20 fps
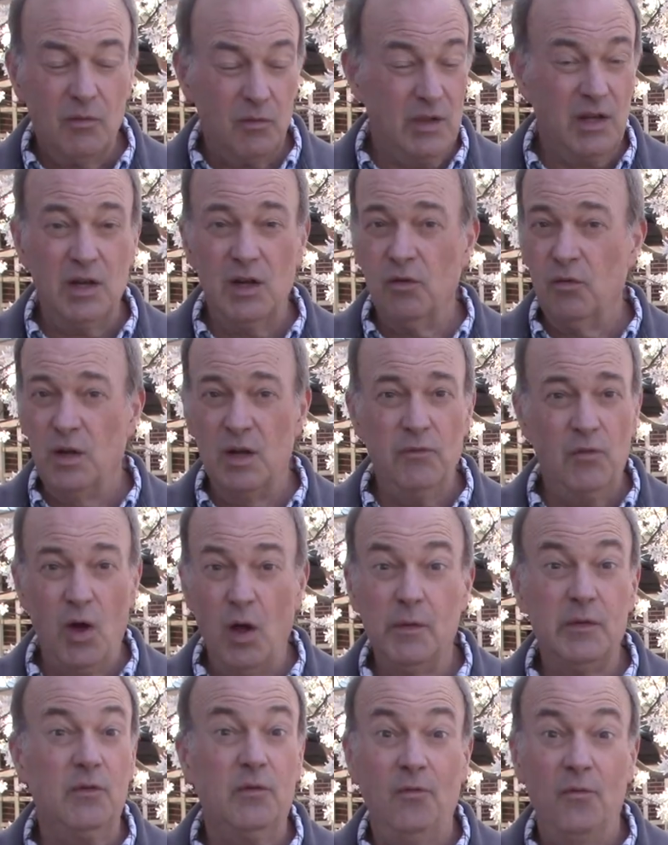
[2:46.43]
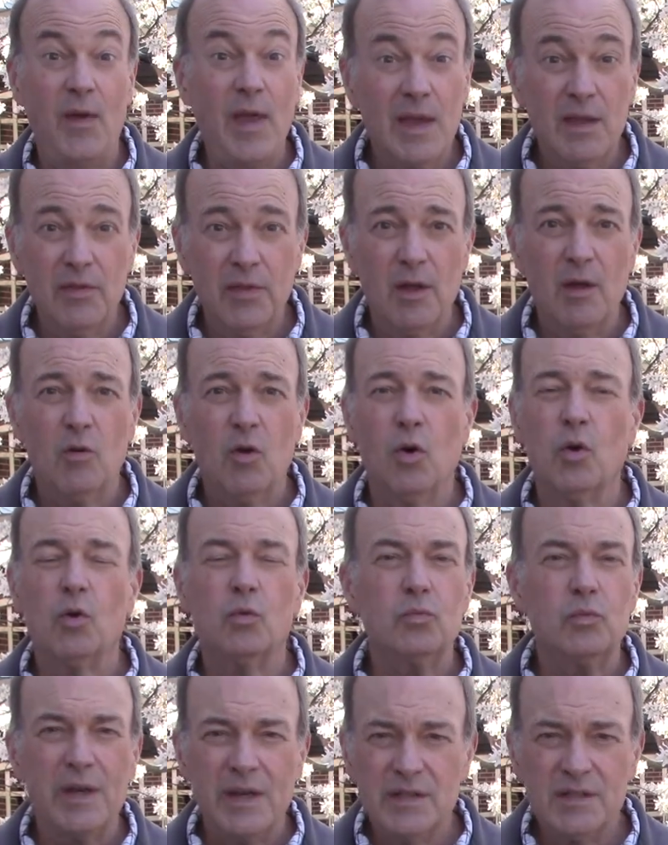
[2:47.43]
that involves faith or
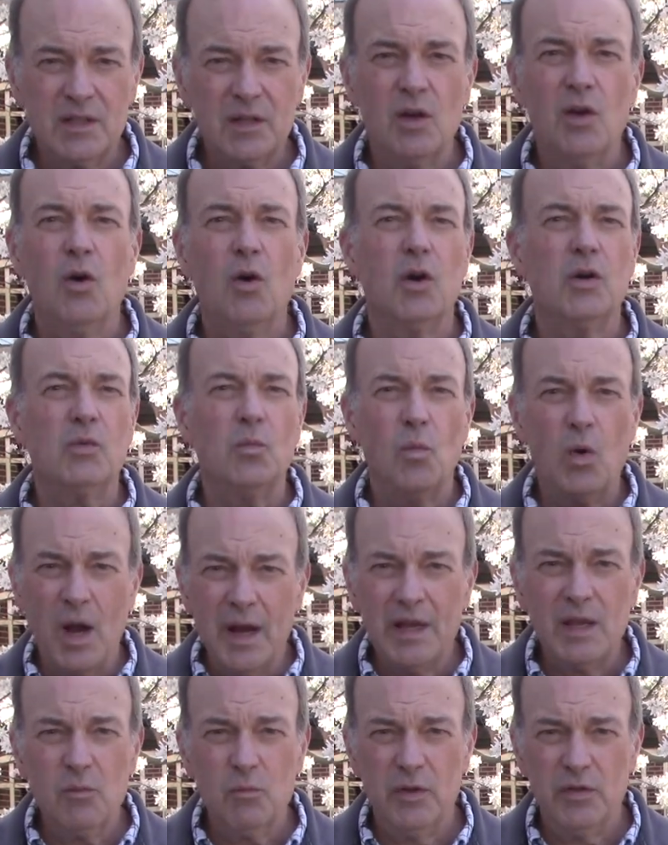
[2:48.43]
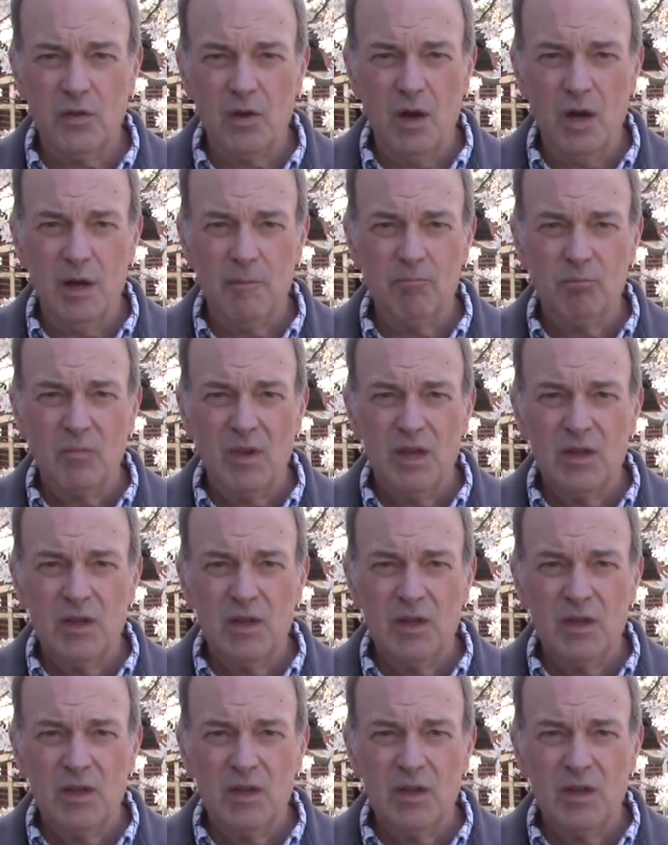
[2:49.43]
risk or walking with God.